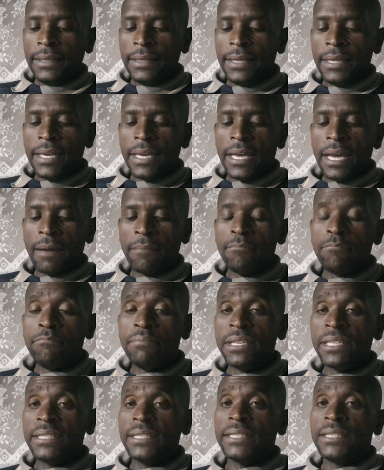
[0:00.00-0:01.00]
the
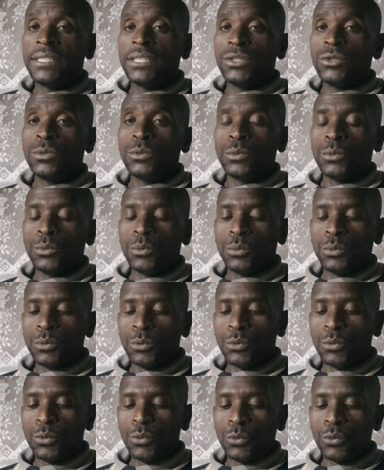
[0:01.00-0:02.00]
ability
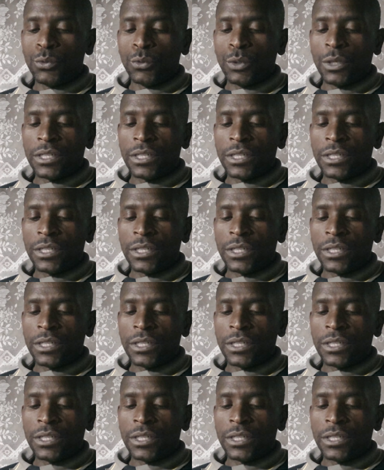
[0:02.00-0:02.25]
to